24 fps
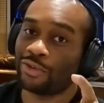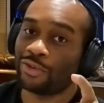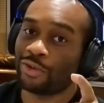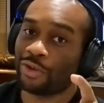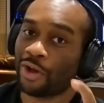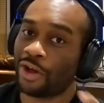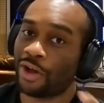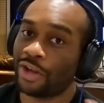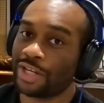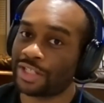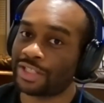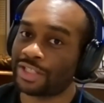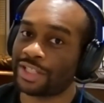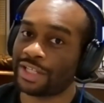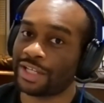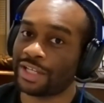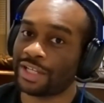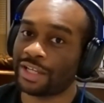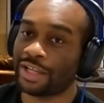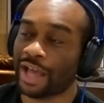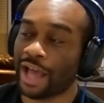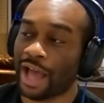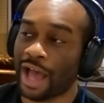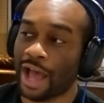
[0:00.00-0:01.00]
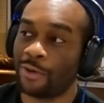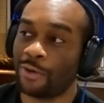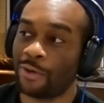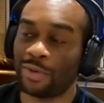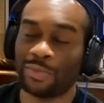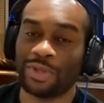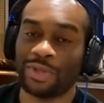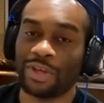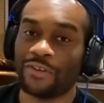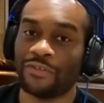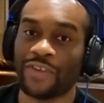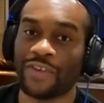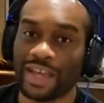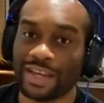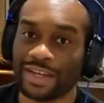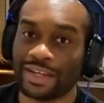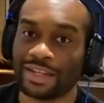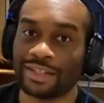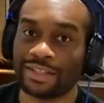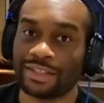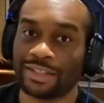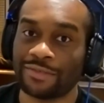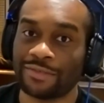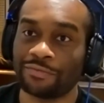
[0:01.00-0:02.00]
honestly, I would be
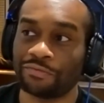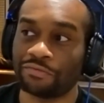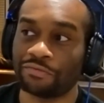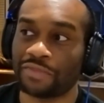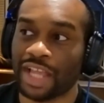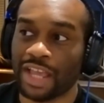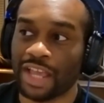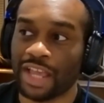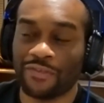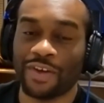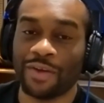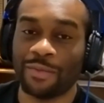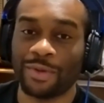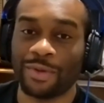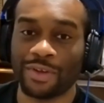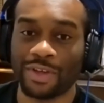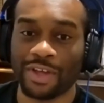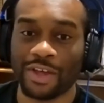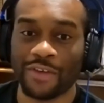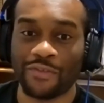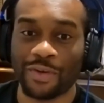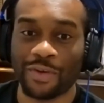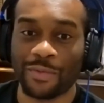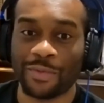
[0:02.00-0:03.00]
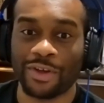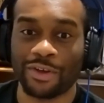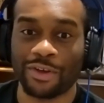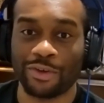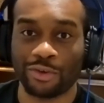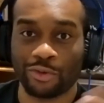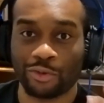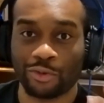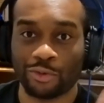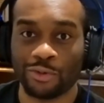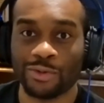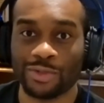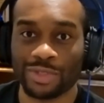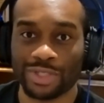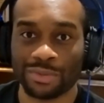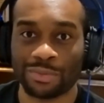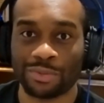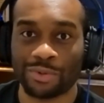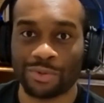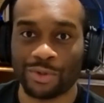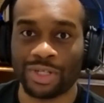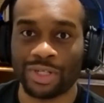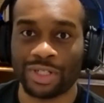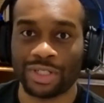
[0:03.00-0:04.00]
offended if I'm a if I'm a Cruz
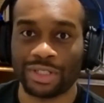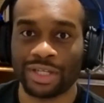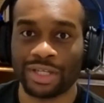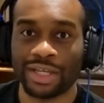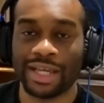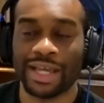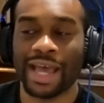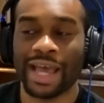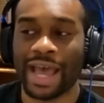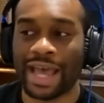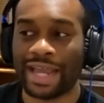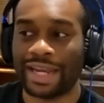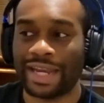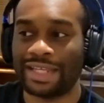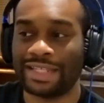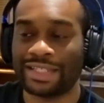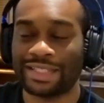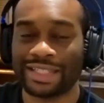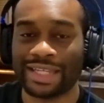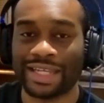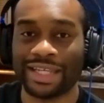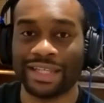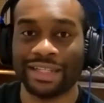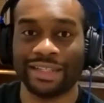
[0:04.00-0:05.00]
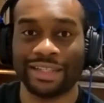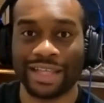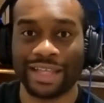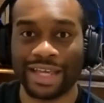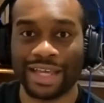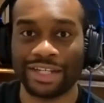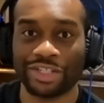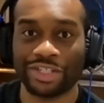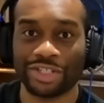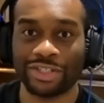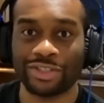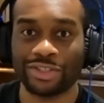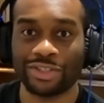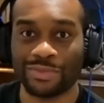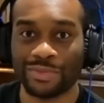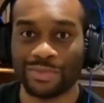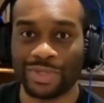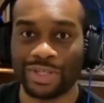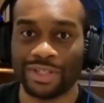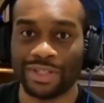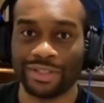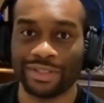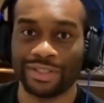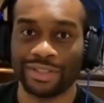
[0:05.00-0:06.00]
supporter and he's saying that shit to
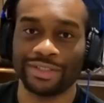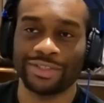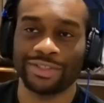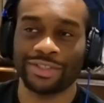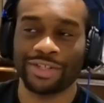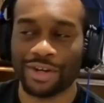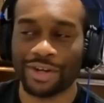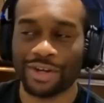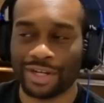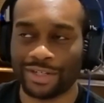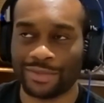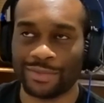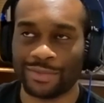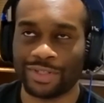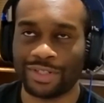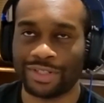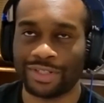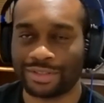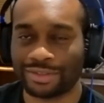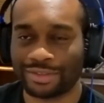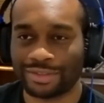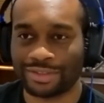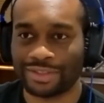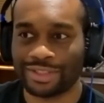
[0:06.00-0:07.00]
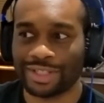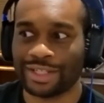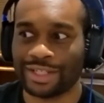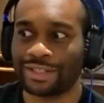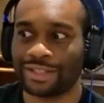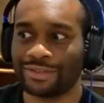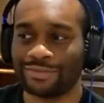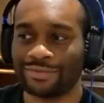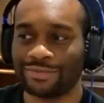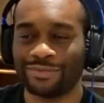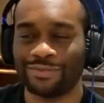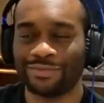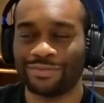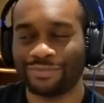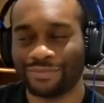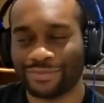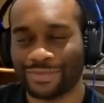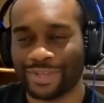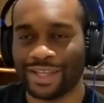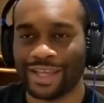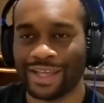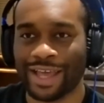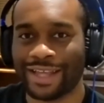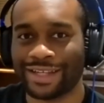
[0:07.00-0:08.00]
me. Sorry, I didn't mean to say
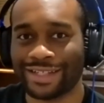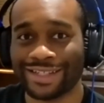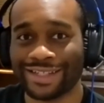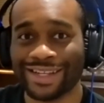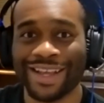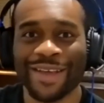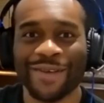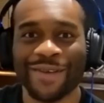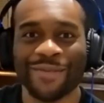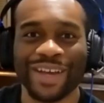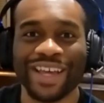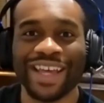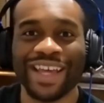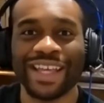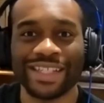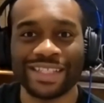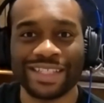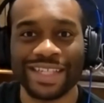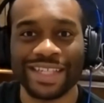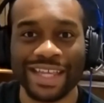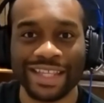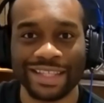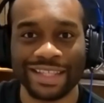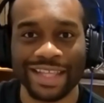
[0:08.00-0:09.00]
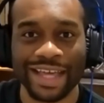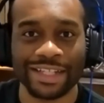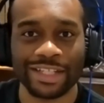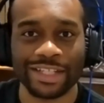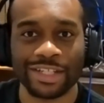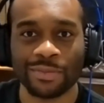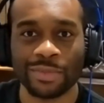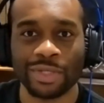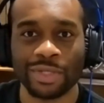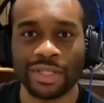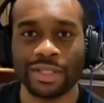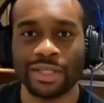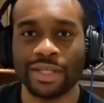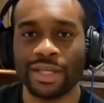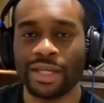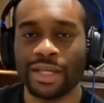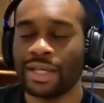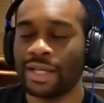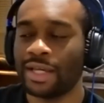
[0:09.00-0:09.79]
S, but he's saying that to me.